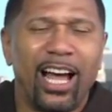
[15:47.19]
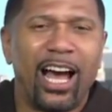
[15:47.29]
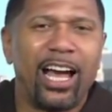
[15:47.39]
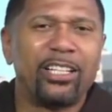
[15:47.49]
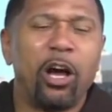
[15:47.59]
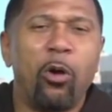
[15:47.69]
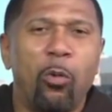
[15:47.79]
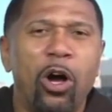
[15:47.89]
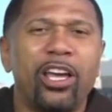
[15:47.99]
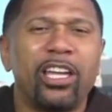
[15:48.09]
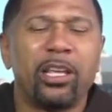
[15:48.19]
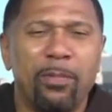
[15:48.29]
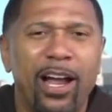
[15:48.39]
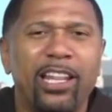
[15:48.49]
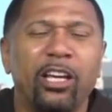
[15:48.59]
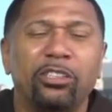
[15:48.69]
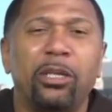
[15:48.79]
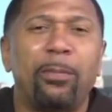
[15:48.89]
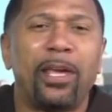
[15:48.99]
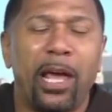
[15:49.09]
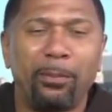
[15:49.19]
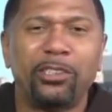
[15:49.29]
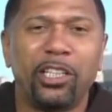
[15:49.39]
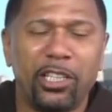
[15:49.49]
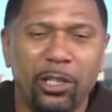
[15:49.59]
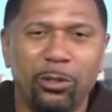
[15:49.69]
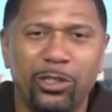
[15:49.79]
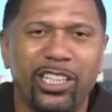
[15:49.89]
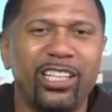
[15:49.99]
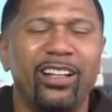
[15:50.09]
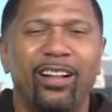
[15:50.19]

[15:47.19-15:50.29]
I don't want anybody else to be able to use it.